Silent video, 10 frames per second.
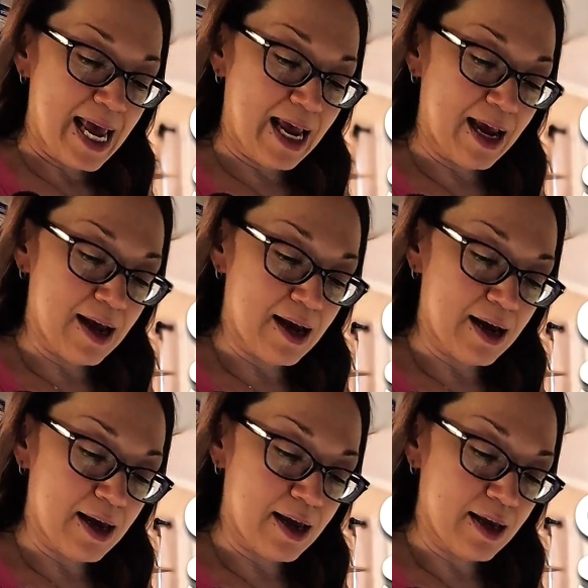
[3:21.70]

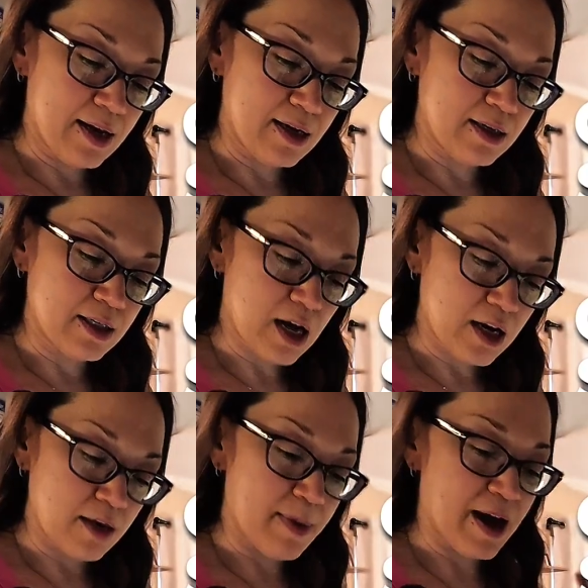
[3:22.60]
and
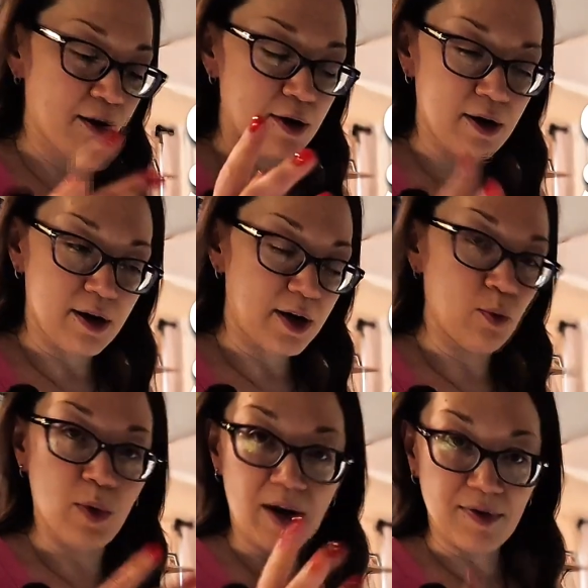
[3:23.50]
onion powder
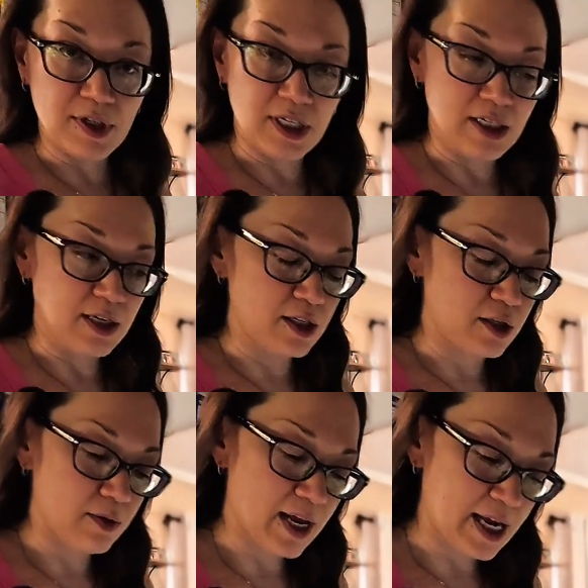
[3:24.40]
and whatever
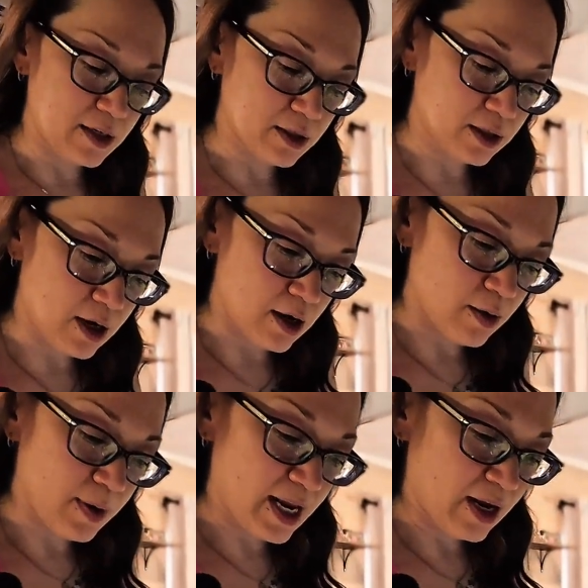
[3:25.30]
seasonings you like.
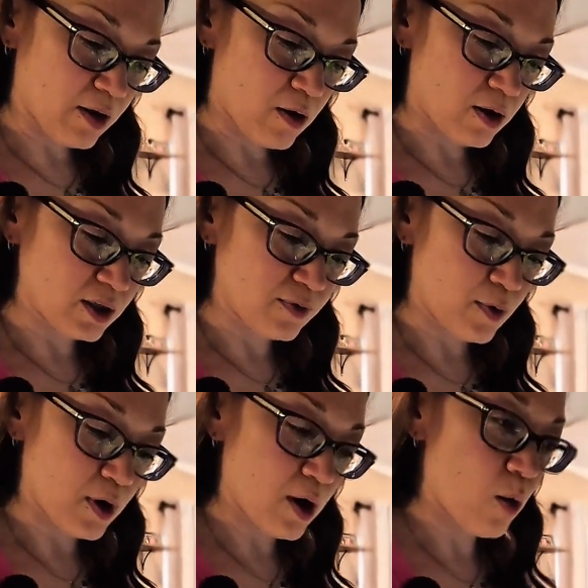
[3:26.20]
So it calls
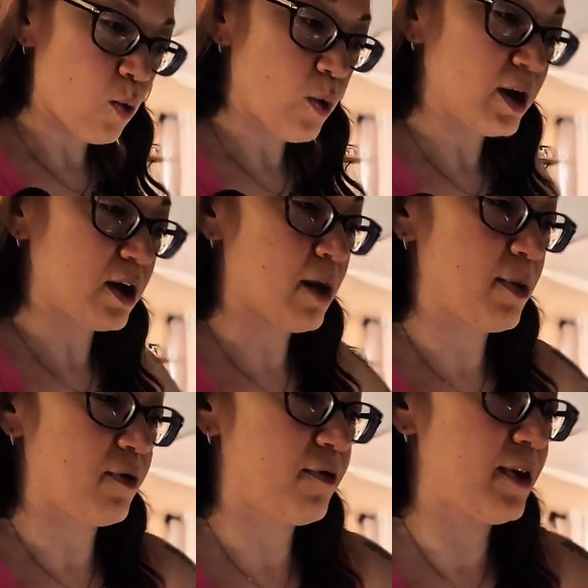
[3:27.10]
for 1
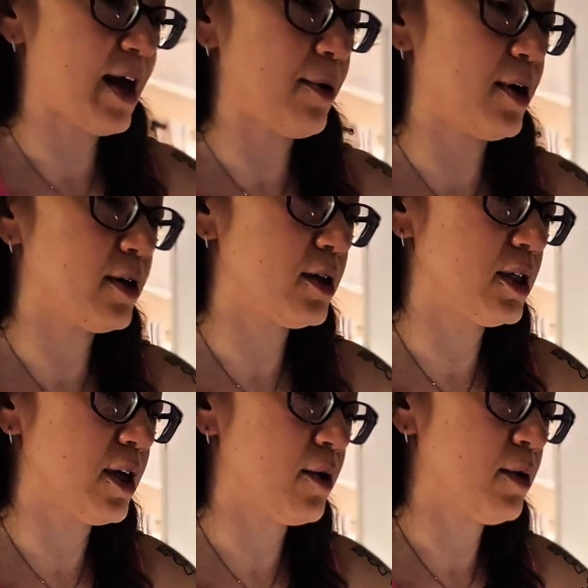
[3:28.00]
cup of flour.
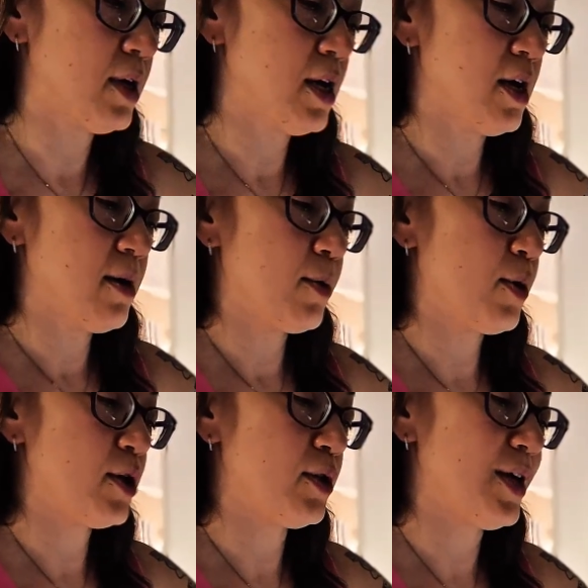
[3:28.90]
So I'm
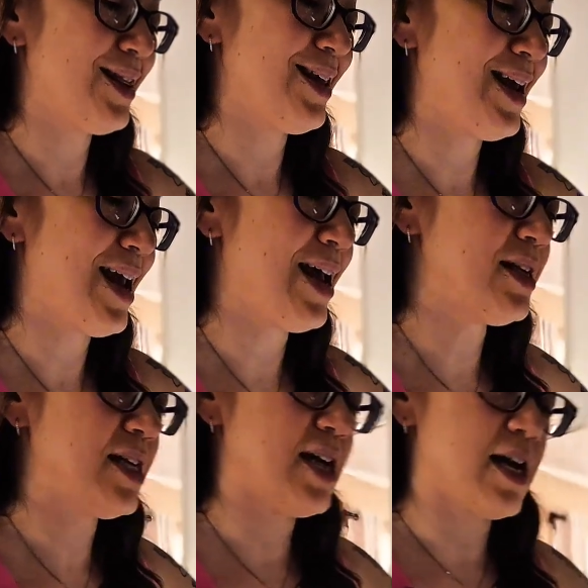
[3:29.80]
going to get the
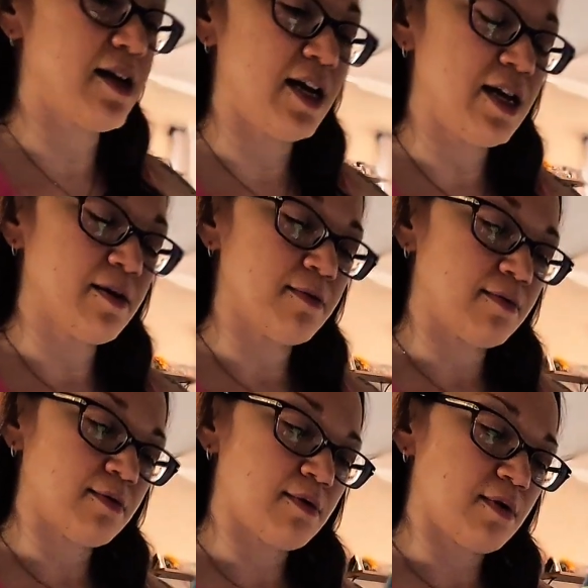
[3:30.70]
handy dandy
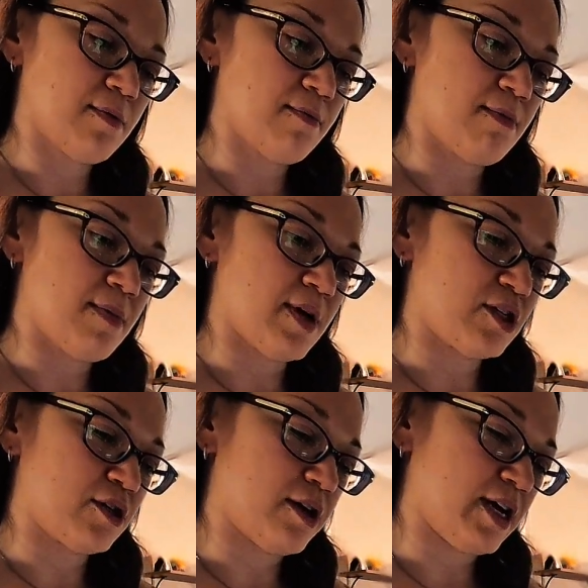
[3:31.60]

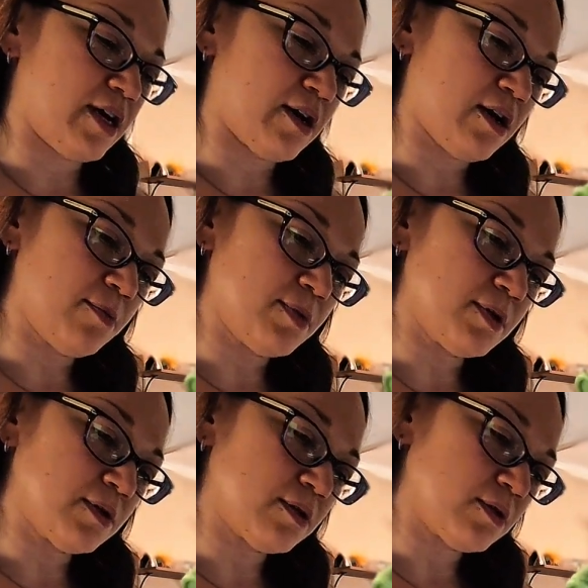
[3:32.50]
measuring
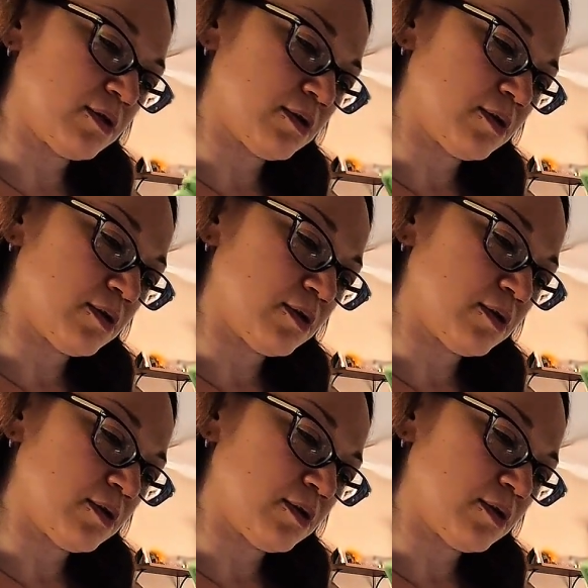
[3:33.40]
cups.